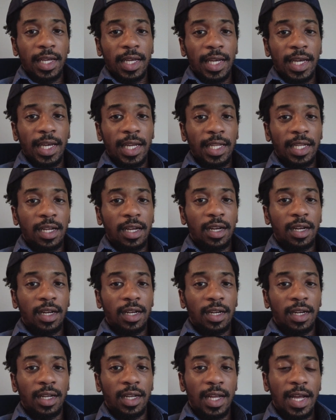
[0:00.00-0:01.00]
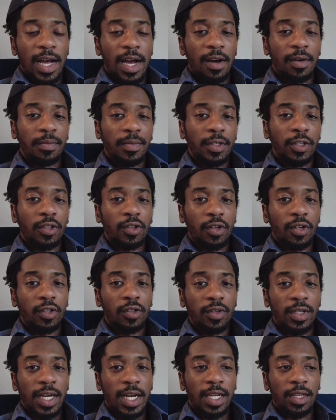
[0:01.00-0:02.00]
And I'll be showing
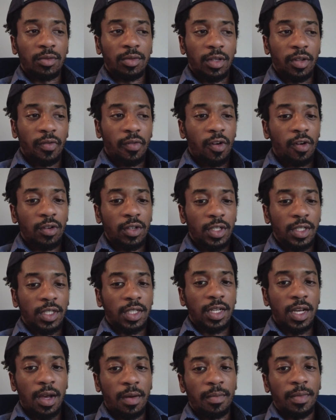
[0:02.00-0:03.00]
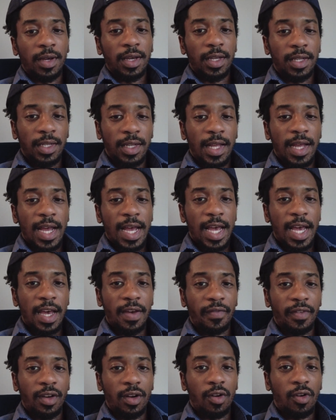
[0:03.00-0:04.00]
you guys when the rotors come in. I
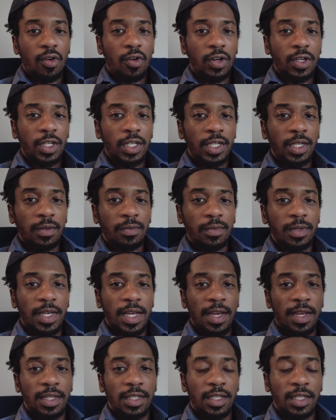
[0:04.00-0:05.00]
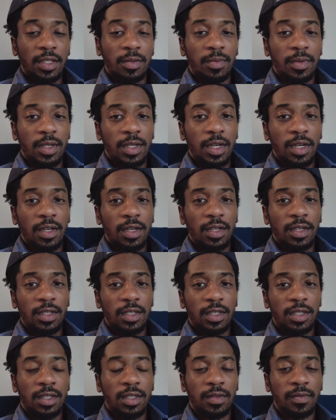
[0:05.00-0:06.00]
haven't ordered them yet just
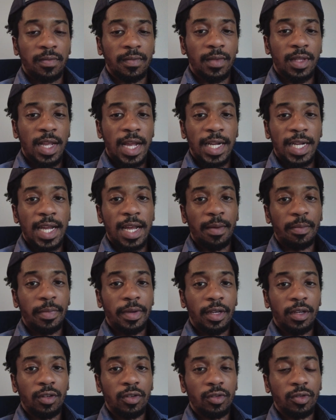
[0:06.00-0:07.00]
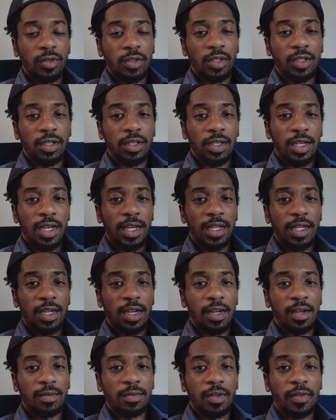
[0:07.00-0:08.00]
because I got bills, and
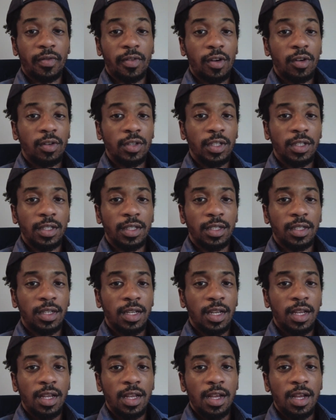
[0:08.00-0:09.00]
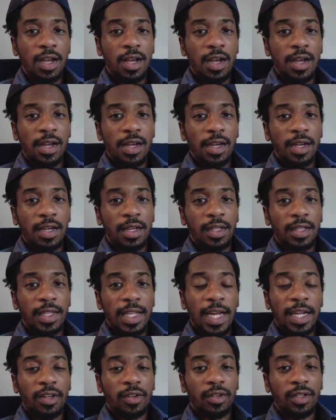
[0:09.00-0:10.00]
the rotors
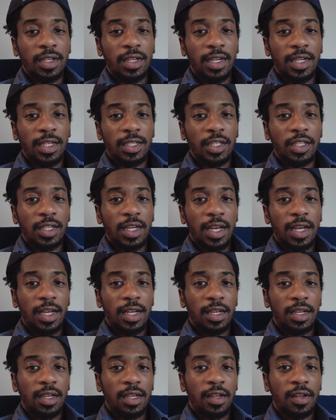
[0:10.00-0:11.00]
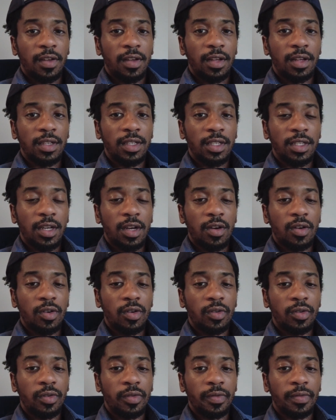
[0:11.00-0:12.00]
not on the list yet.
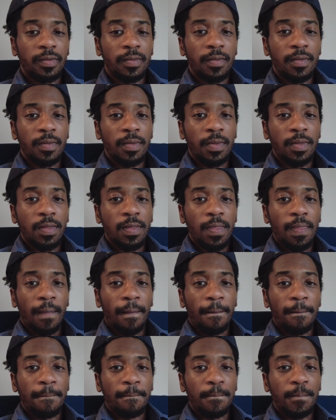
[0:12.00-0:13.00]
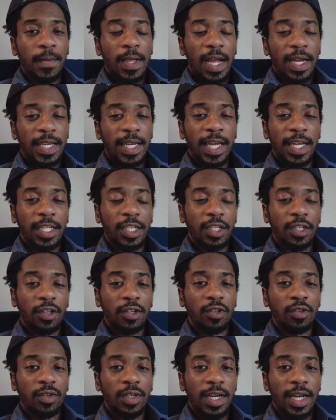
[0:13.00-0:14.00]
So I can't show
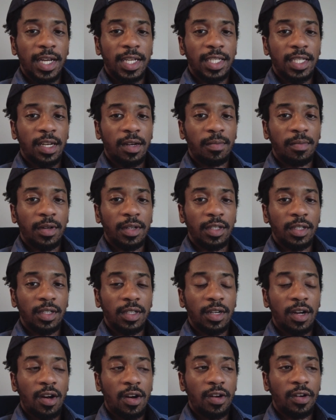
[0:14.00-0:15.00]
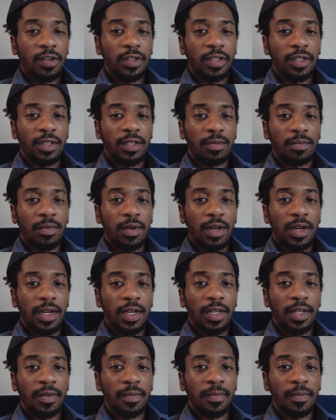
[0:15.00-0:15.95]
you guys how much it costs, but